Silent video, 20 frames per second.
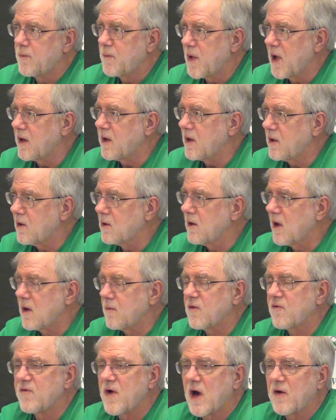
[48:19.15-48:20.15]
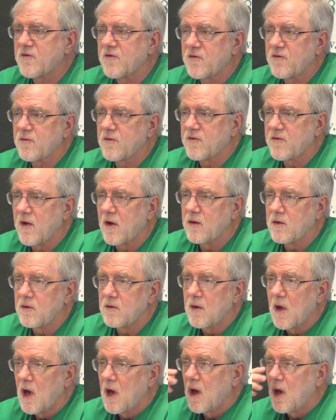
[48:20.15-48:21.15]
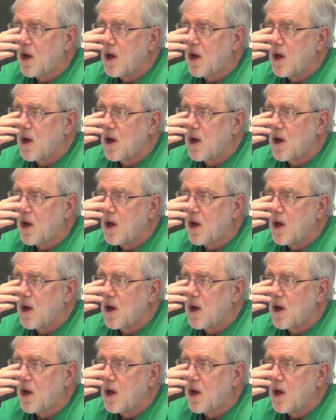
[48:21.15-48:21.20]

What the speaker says: spending their labor vouchers would tell you,